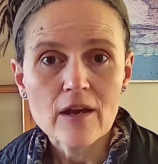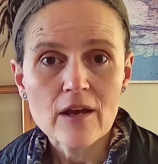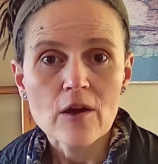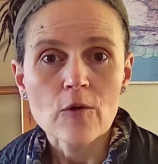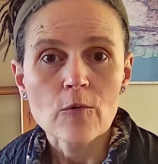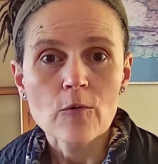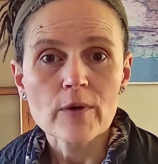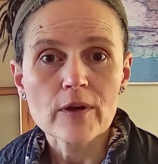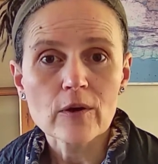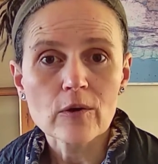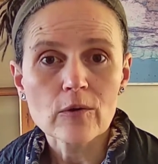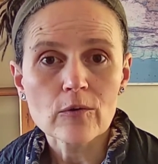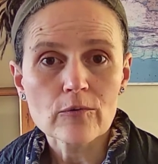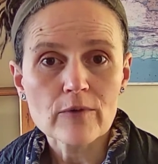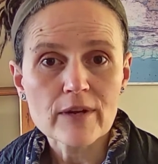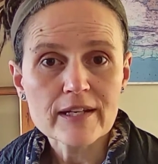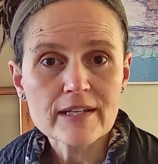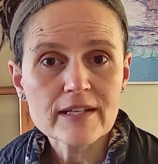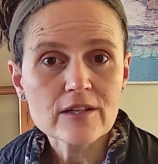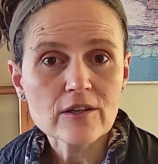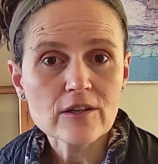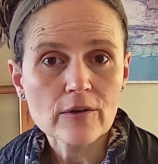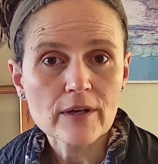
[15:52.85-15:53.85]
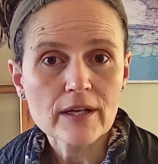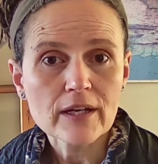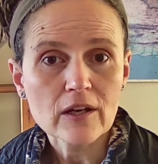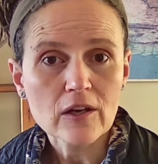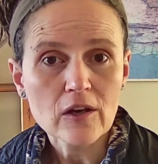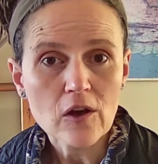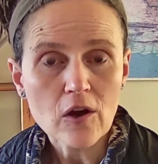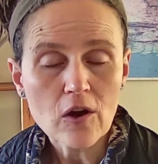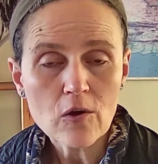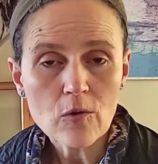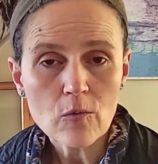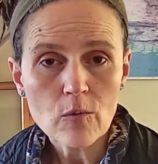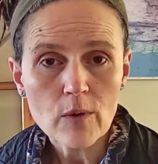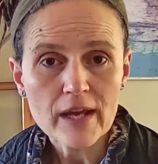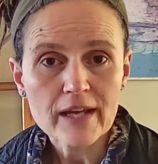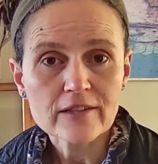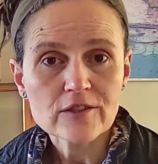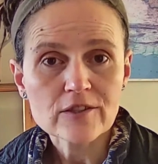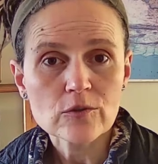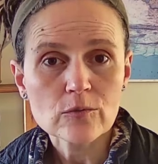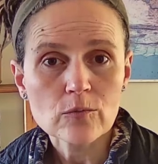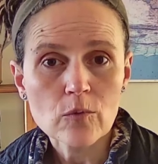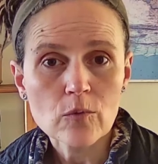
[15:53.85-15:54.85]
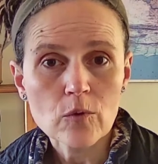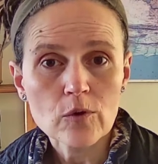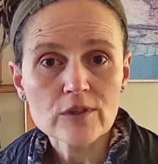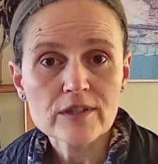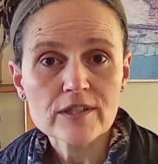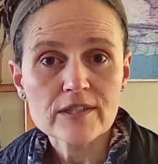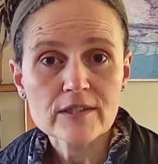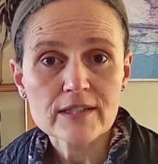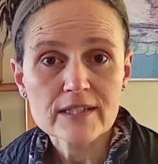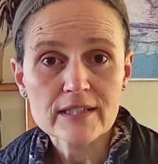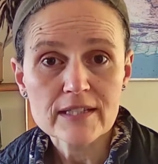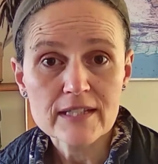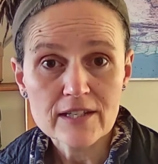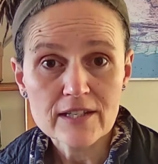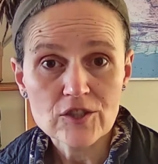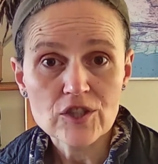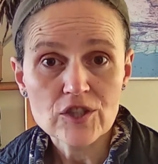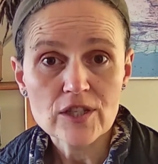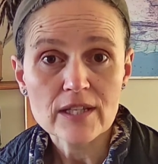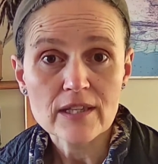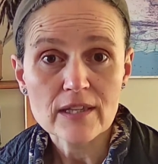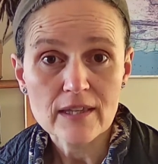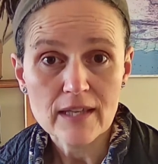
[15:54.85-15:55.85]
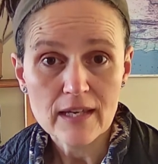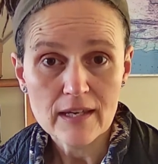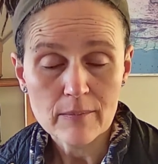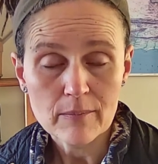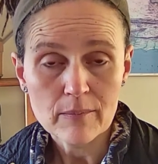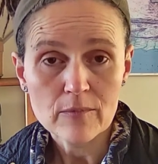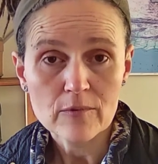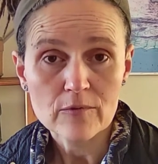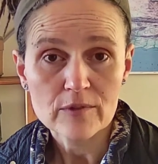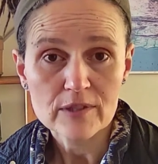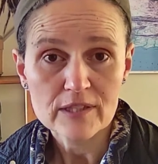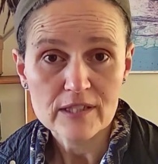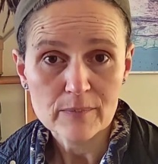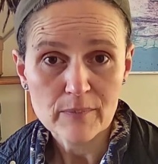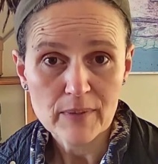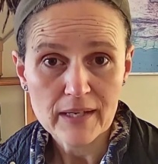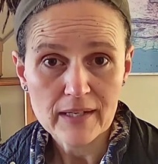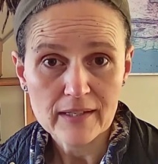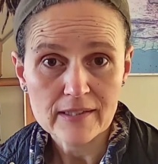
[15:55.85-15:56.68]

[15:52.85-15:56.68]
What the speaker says: we are already going a long way towards teaching them respect.